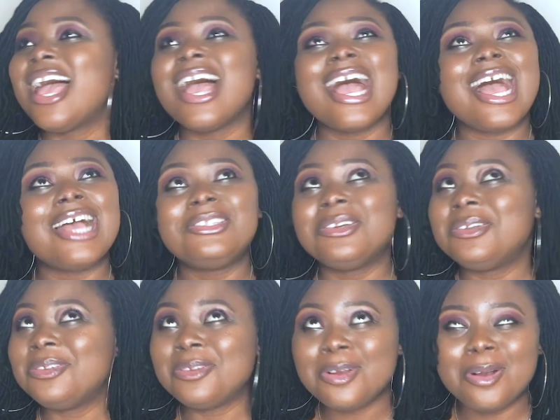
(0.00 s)
I
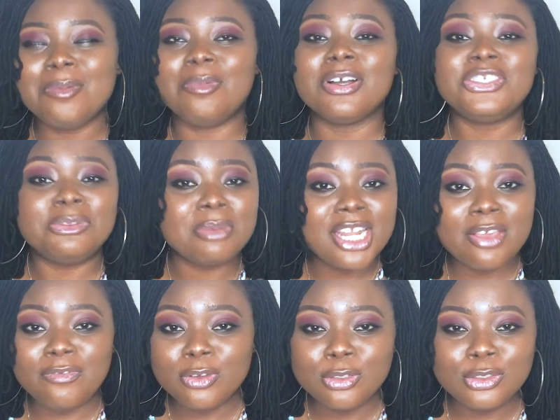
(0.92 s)
don't know, but she made a
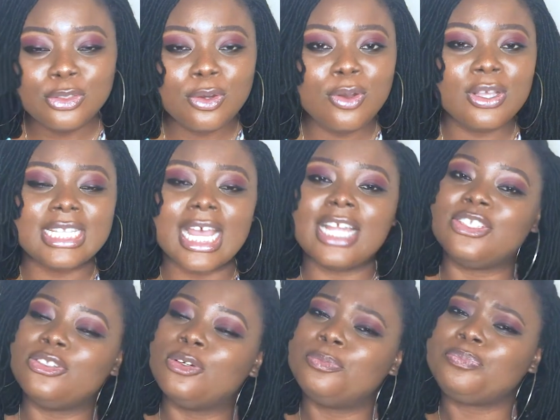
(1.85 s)
few jokes, and
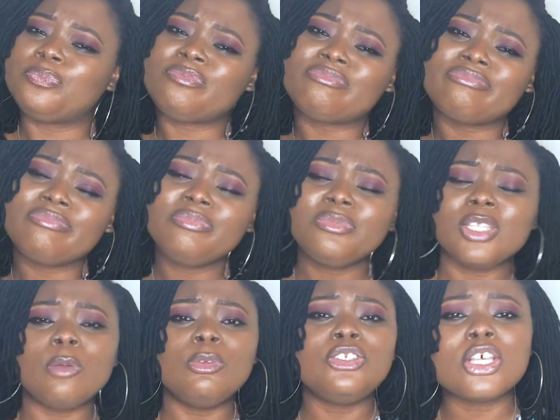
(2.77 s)

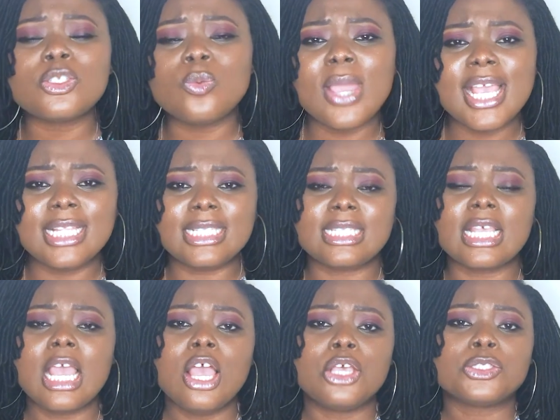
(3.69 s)
we just went.
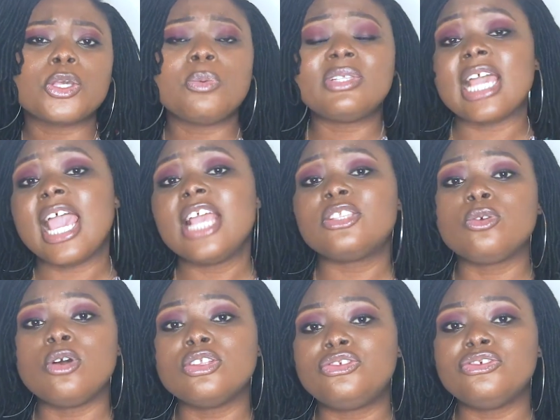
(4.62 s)
So we decided to
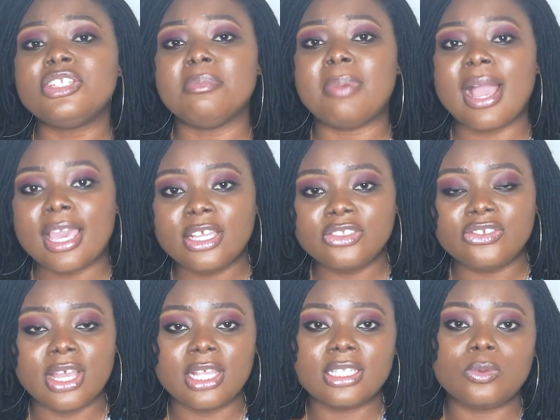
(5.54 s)
go through the back
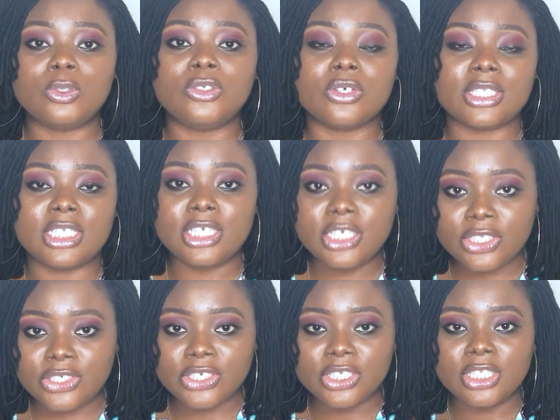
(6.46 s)
entrance, which was the
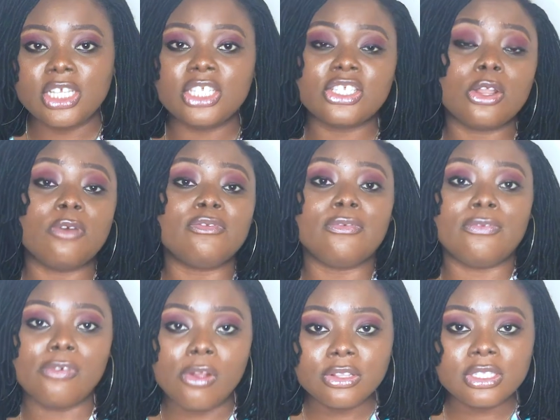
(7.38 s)
kitchen, instead of the
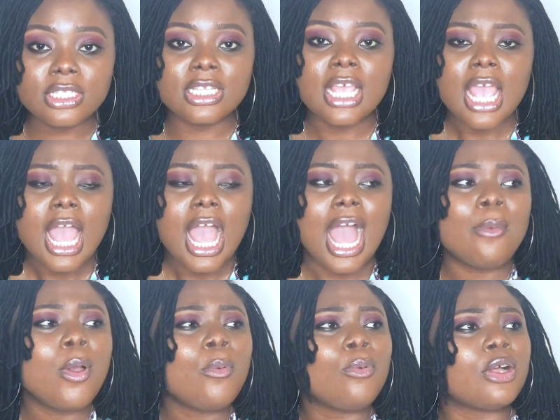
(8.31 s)
front. And
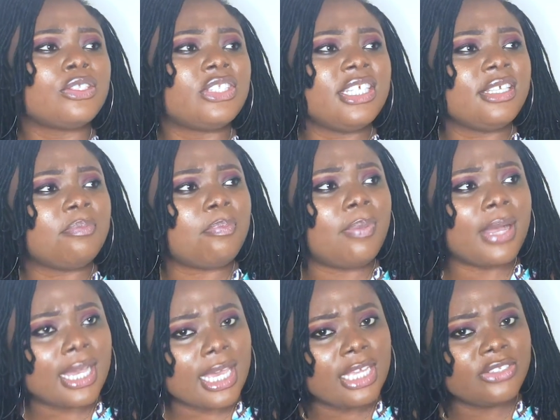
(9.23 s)
when we got to the
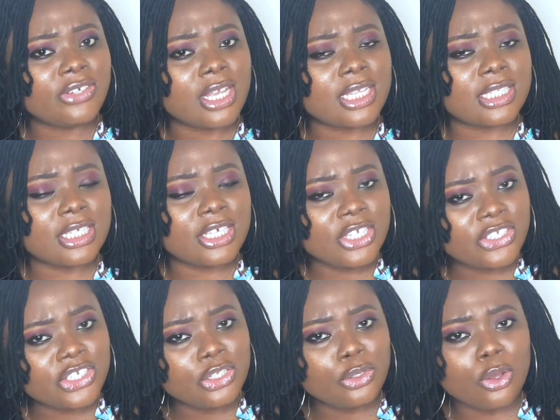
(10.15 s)
back entrance, the
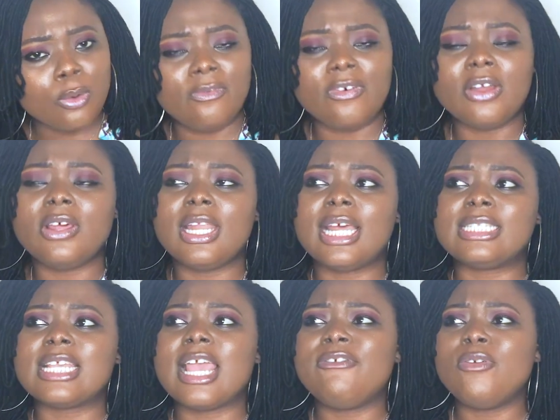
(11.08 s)
kitchen door, we found out
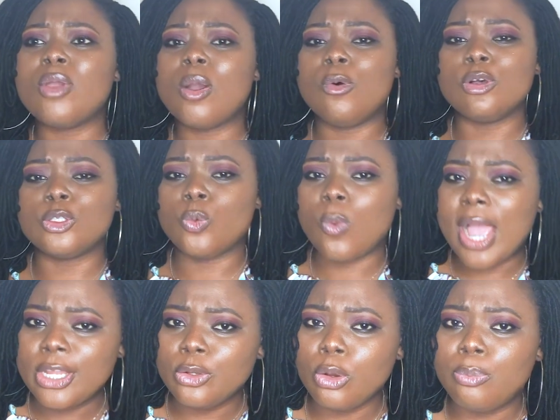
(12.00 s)
that everywhere was
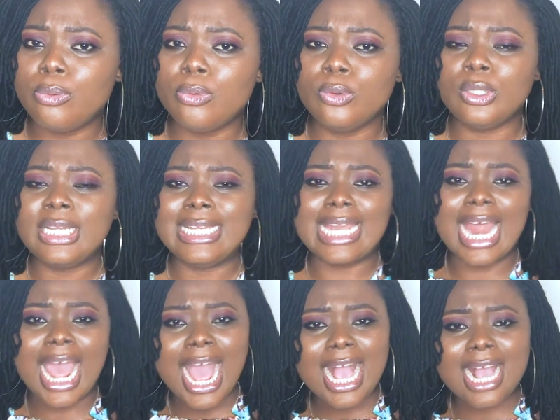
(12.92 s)
wide open,
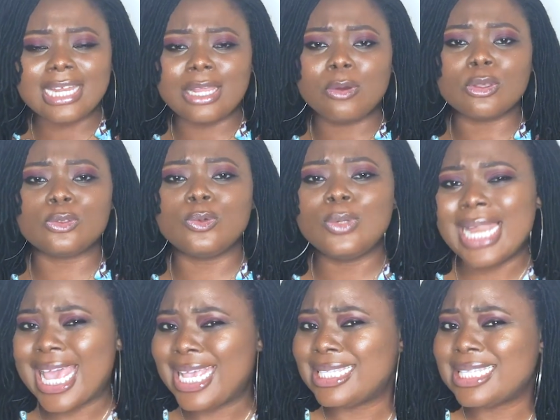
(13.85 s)
dark, there was no
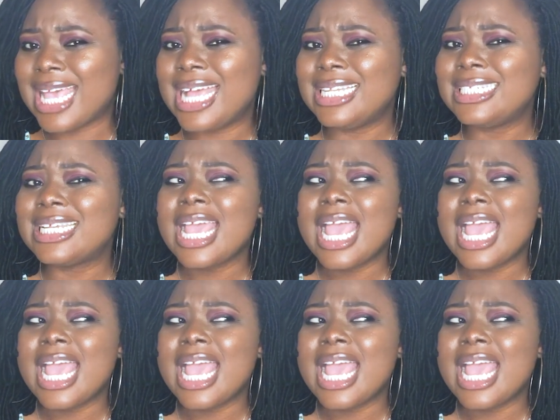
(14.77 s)
light. And